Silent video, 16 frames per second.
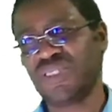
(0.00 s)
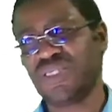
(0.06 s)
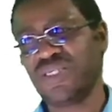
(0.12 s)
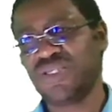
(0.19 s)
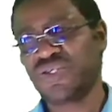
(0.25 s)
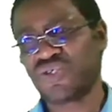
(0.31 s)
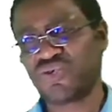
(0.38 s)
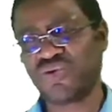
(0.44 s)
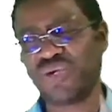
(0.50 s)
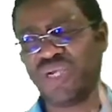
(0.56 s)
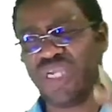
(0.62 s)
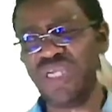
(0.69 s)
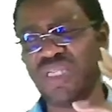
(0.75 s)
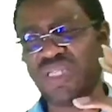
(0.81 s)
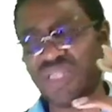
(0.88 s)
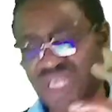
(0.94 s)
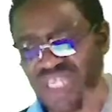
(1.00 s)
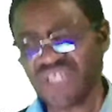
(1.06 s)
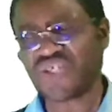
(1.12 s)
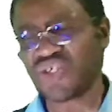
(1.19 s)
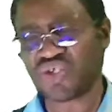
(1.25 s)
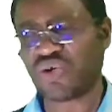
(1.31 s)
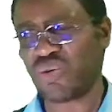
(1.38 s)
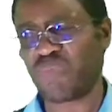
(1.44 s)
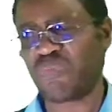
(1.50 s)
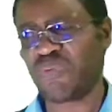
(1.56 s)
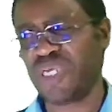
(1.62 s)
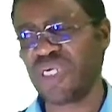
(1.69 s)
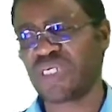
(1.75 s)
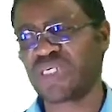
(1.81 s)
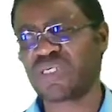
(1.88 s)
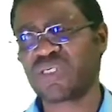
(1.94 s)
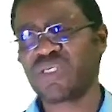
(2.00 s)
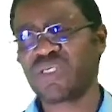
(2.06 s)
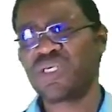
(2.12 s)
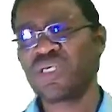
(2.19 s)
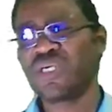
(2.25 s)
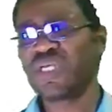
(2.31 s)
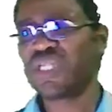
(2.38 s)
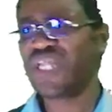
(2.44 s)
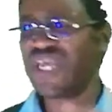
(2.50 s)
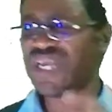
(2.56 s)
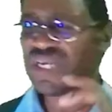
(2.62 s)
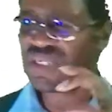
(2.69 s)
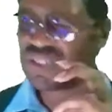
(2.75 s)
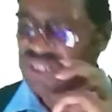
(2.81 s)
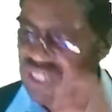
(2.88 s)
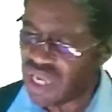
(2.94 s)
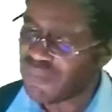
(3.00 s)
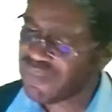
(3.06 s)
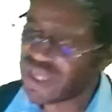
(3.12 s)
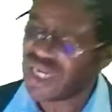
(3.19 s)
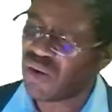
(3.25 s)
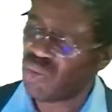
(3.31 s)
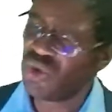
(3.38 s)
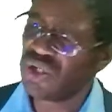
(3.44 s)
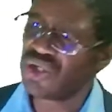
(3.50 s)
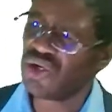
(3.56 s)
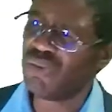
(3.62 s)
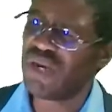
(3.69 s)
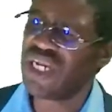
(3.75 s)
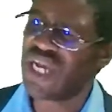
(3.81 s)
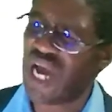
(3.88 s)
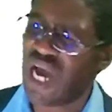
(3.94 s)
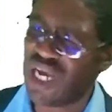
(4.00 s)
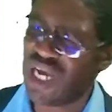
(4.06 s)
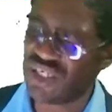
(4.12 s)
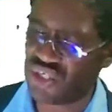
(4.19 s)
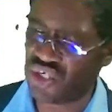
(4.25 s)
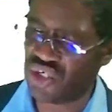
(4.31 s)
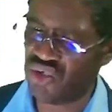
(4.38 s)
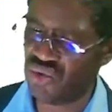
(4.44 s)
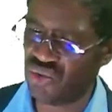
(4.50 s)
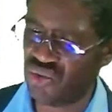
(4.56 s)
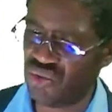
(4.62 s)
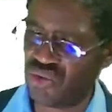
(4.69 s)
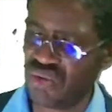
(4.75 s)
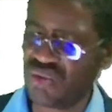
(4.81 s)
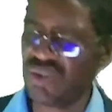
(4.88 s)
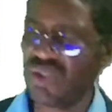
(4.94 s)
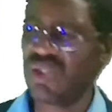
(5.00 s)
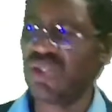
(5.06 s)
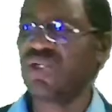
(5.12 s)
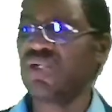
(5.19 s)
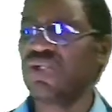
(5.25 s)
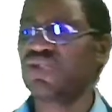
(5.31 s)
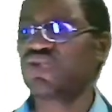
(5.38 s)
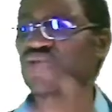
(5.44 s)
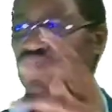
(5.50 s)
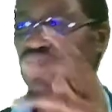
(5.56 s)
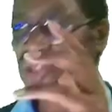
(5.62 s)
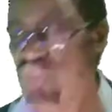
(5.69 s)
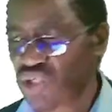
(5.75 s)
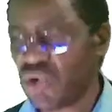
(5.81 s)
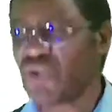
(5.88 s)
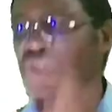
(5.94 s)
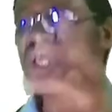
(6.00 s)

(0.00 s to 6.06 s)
So in this topic, the examiner will normally ask you to show the